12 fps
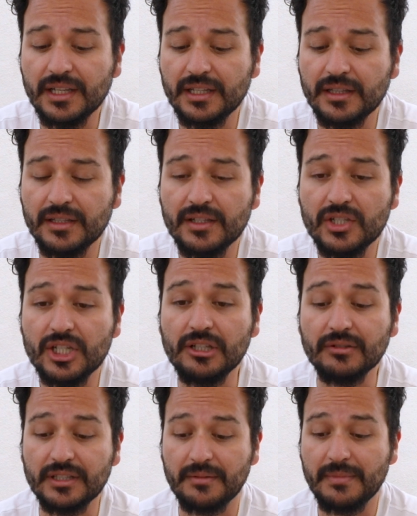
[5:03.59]
then she
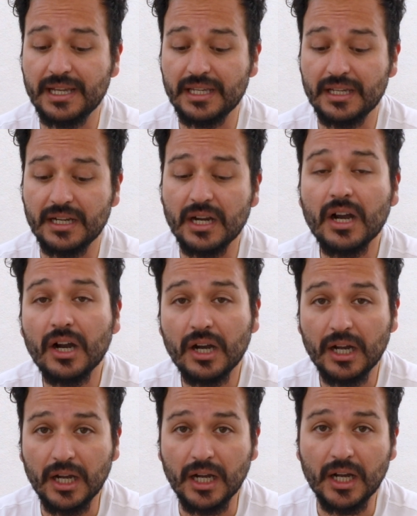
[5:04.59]
looked at my
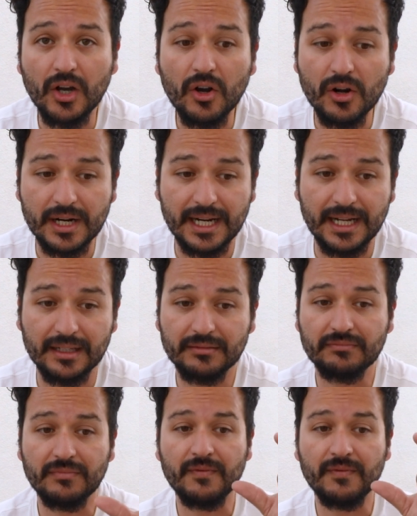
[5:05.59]
Hoka